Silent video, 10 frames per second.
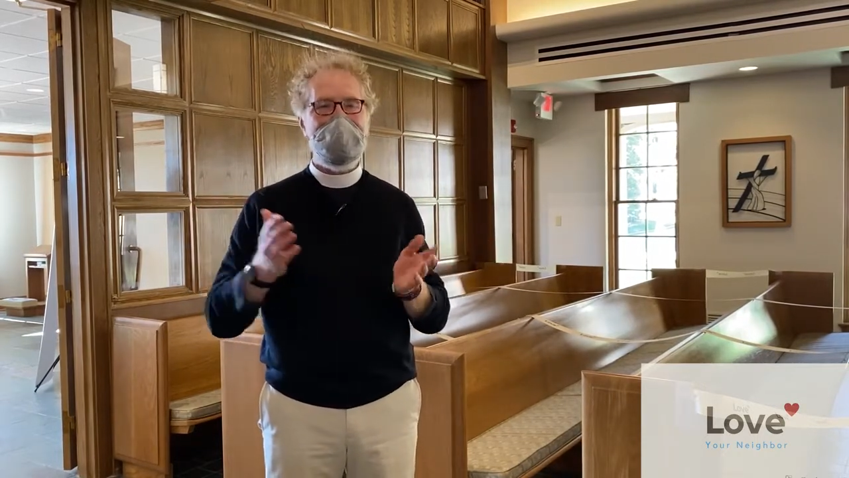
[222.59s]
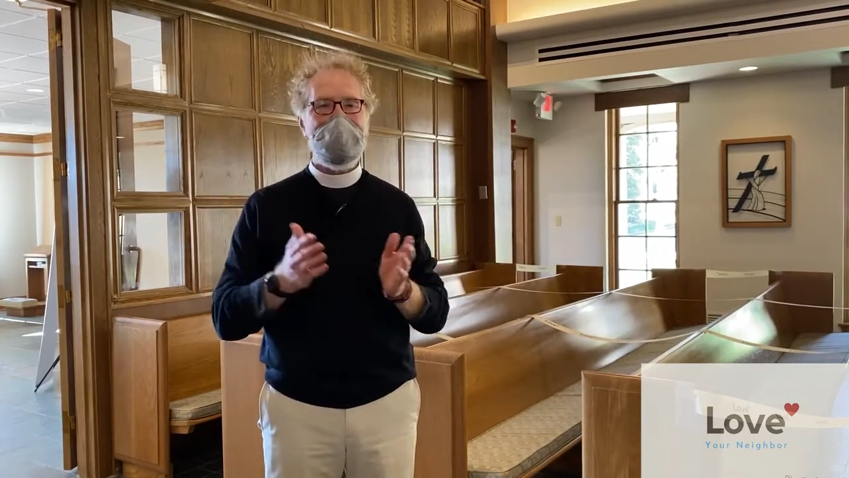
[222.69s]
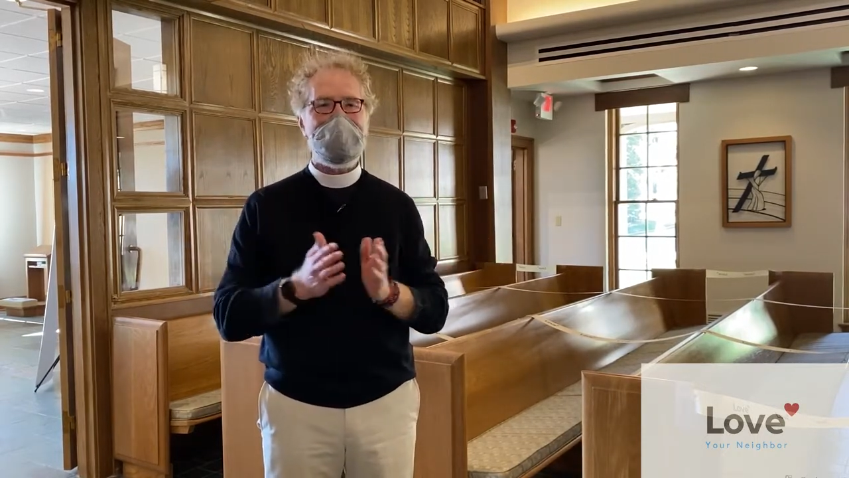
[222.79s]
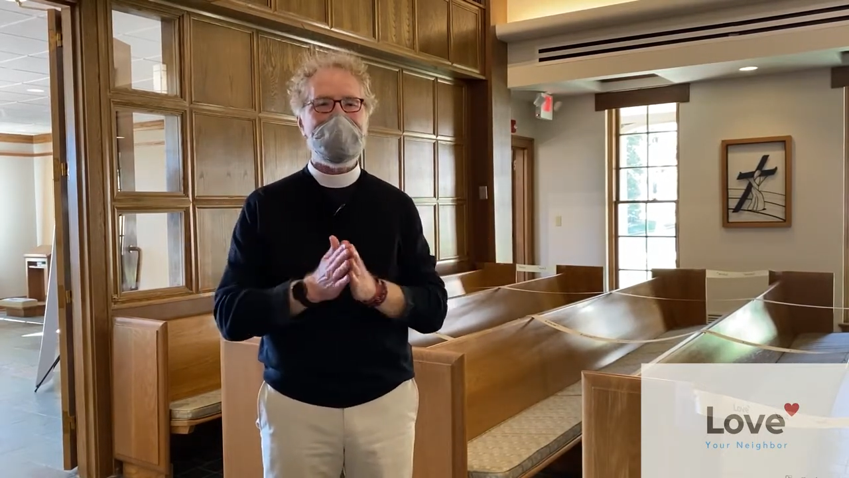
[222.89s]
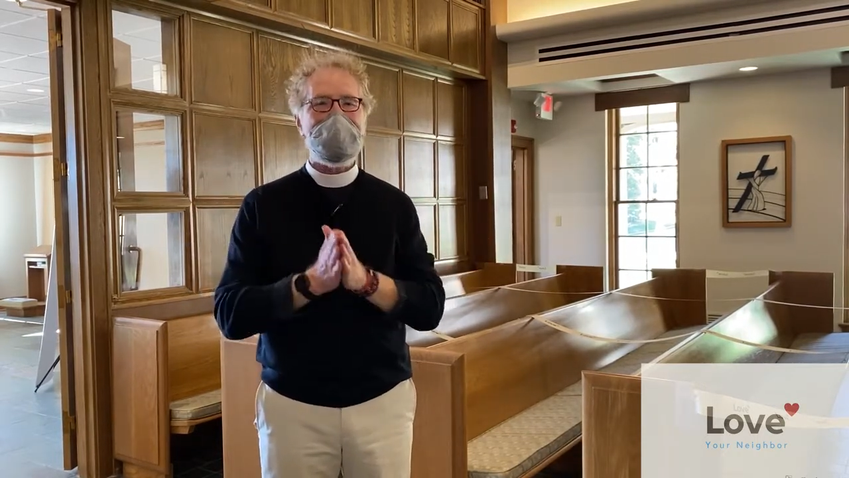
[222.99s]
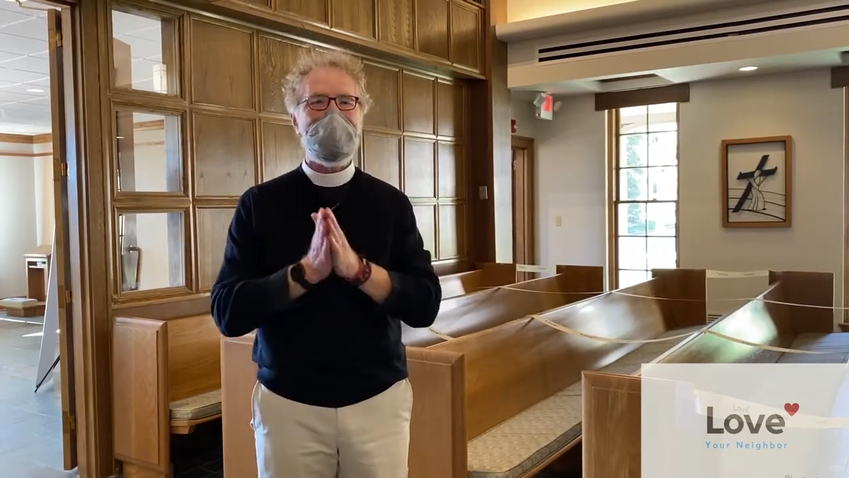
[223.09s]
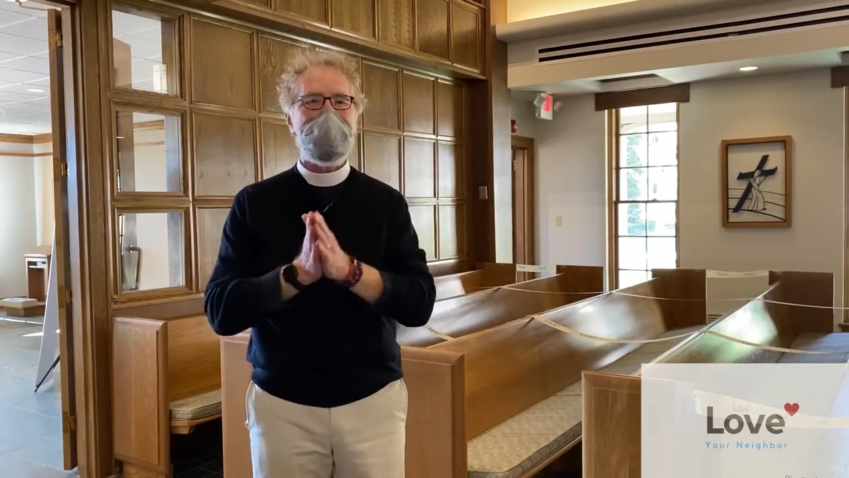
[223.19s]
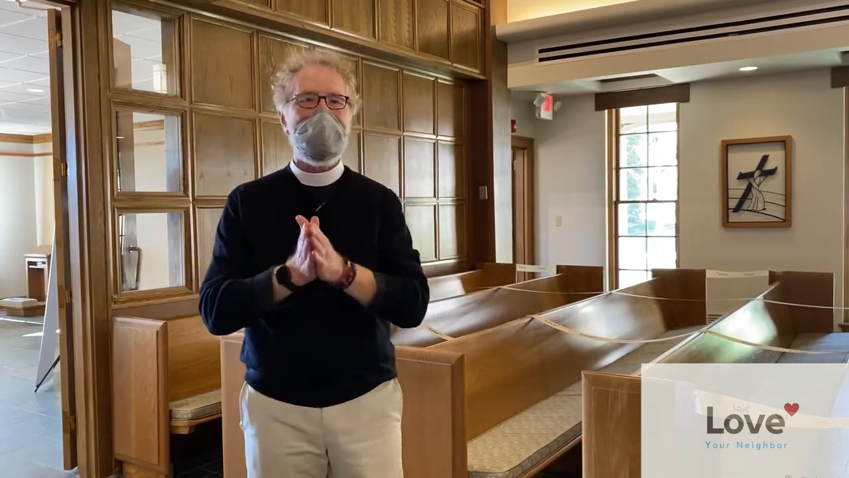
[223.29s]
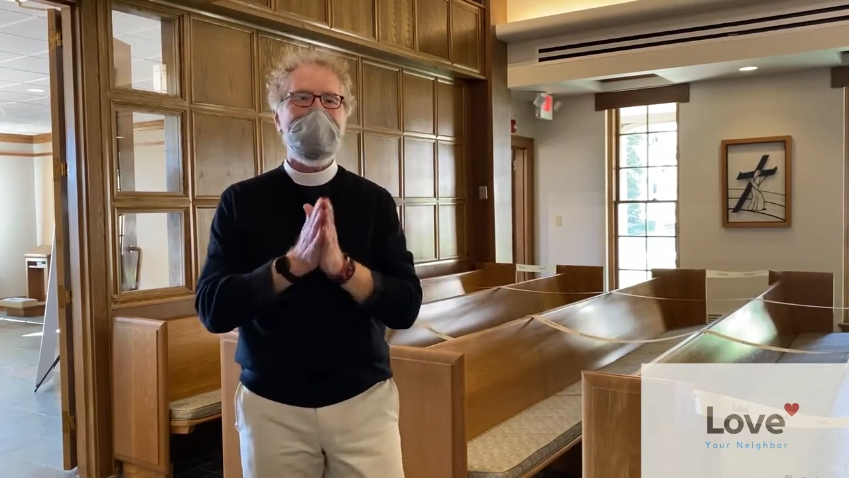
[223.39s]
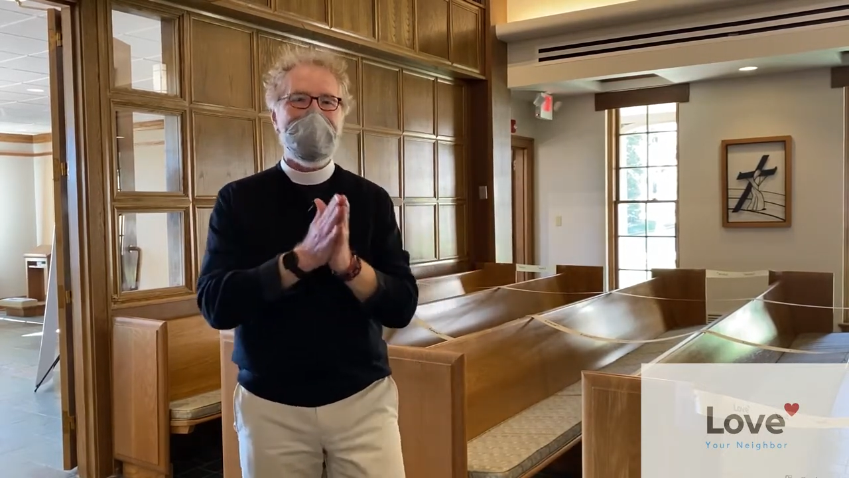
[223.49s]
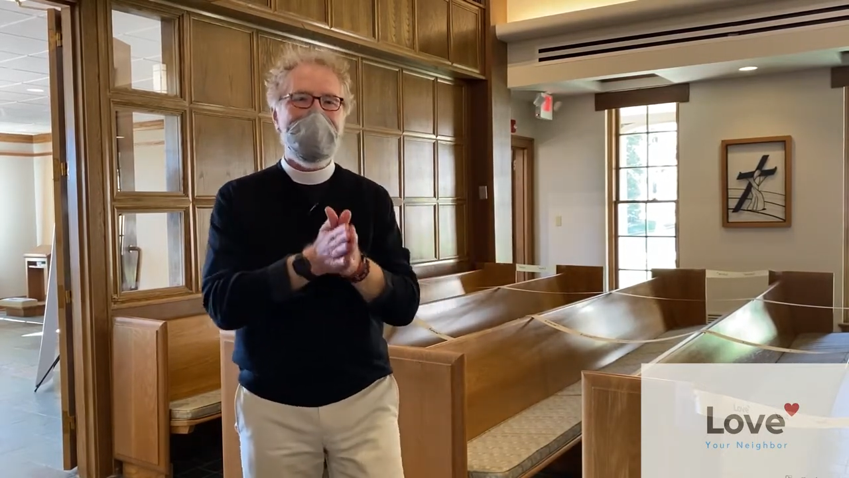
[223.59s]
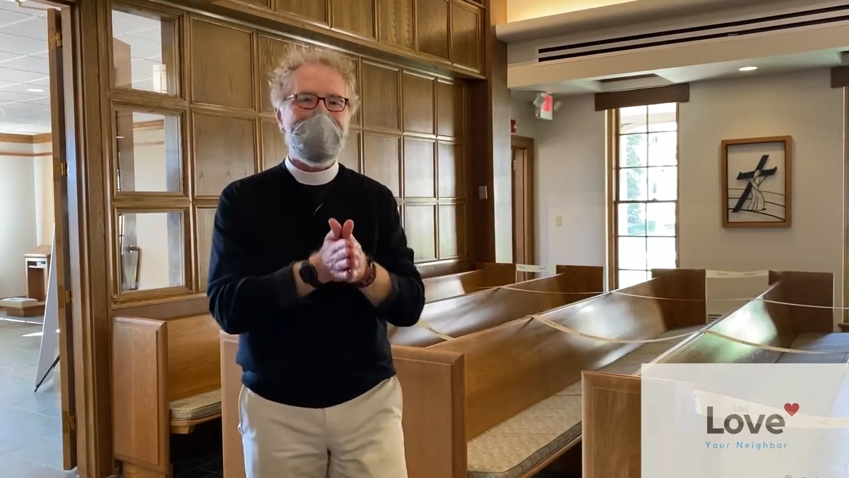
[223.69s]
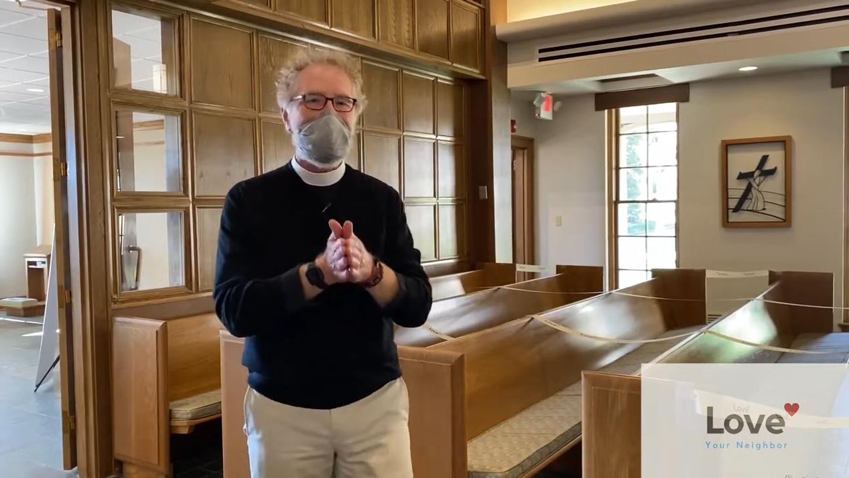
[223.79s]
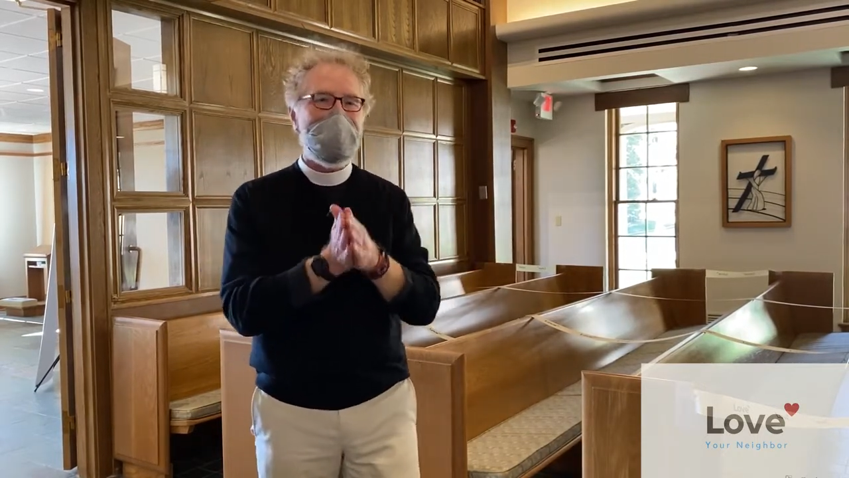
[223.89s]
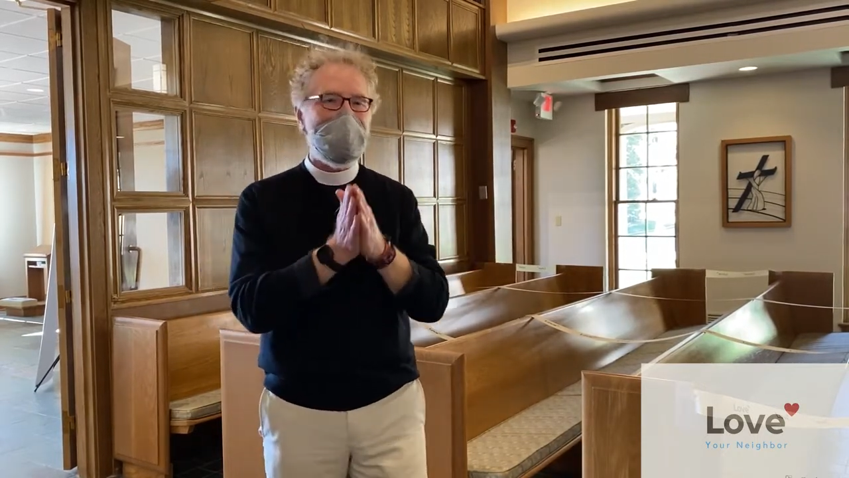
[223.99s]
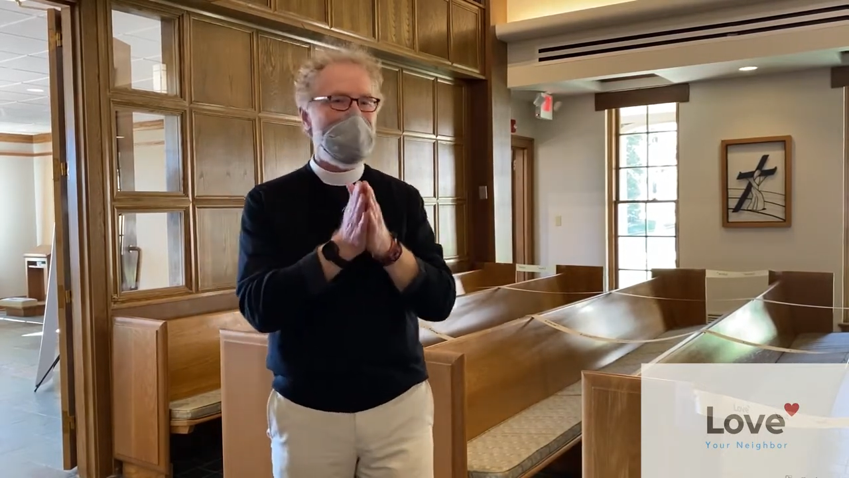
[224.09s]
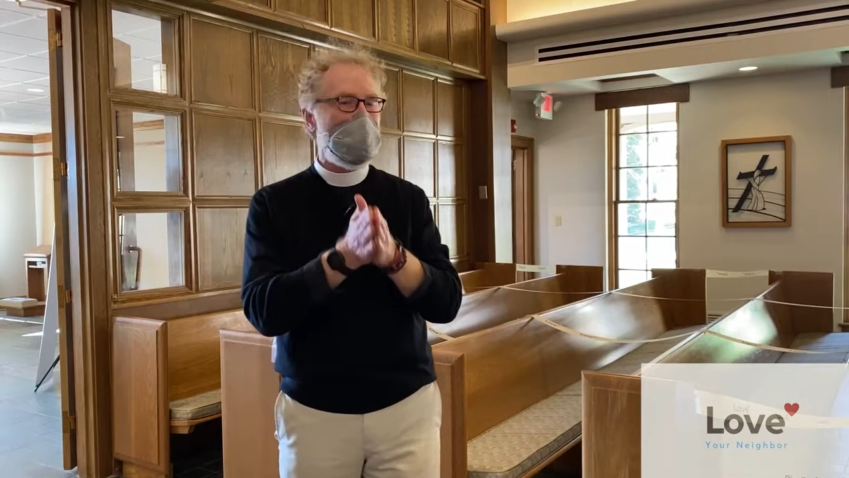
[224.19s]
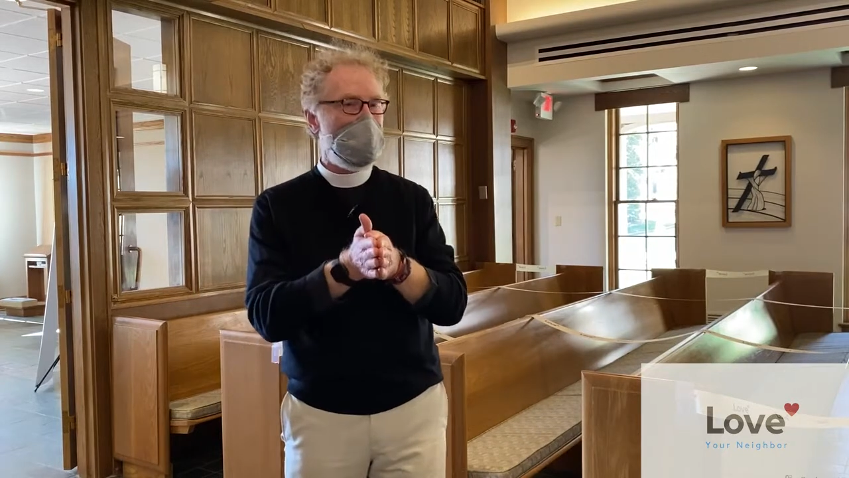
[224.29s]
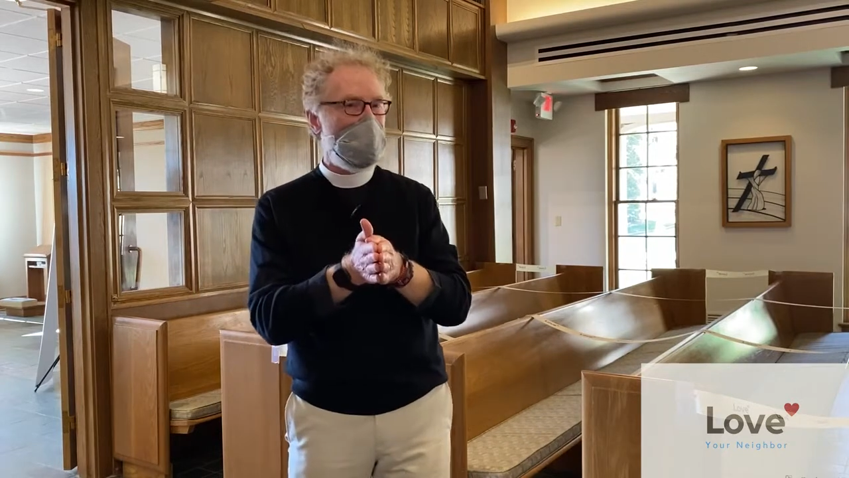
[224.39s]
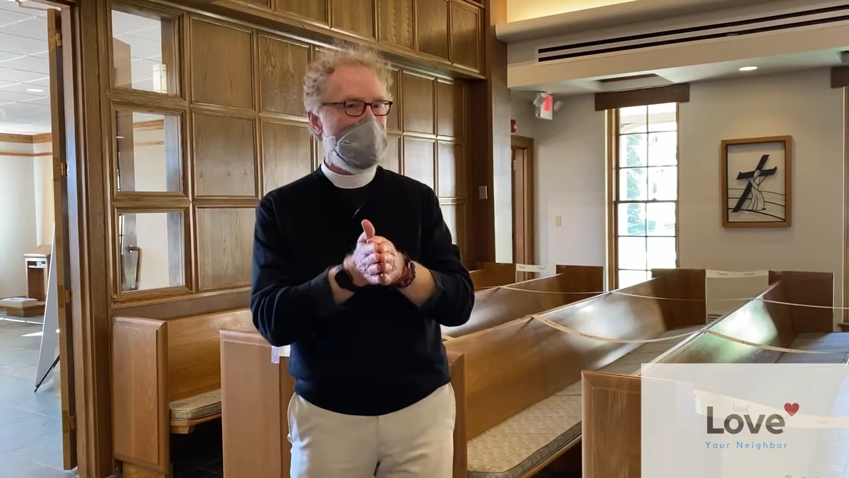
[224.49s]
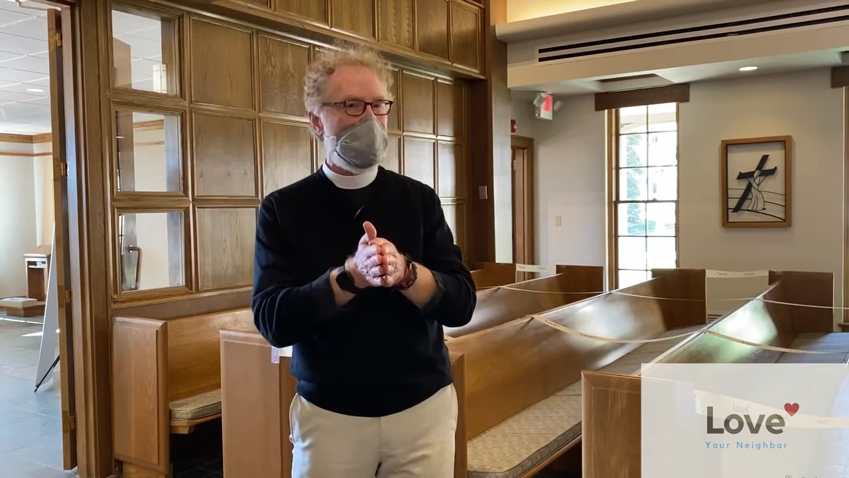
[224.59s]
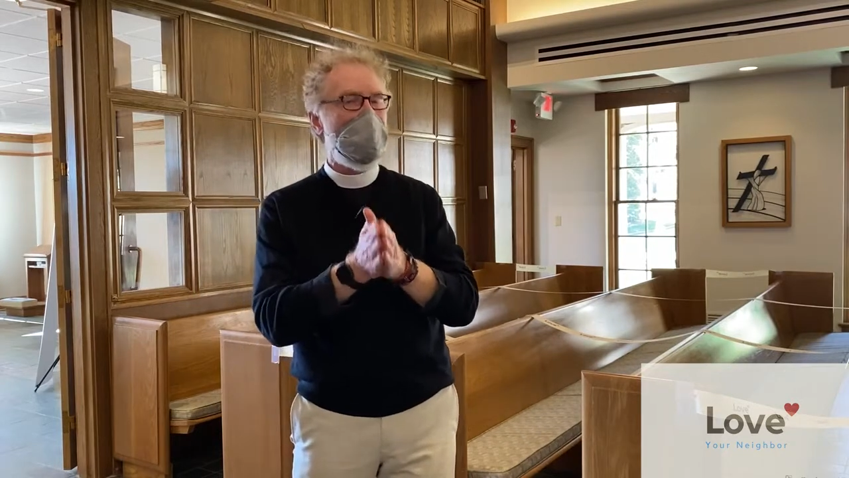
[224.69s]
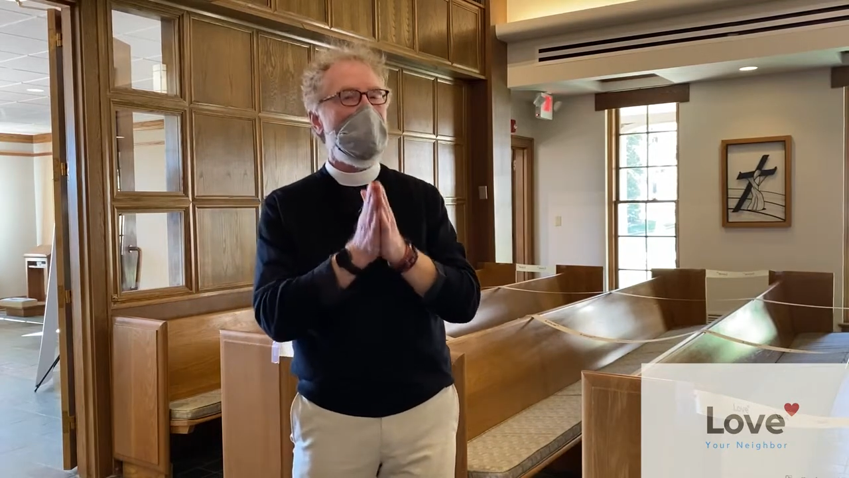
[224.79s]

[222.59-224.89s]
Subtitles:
So just know that the altar party, we're doing that.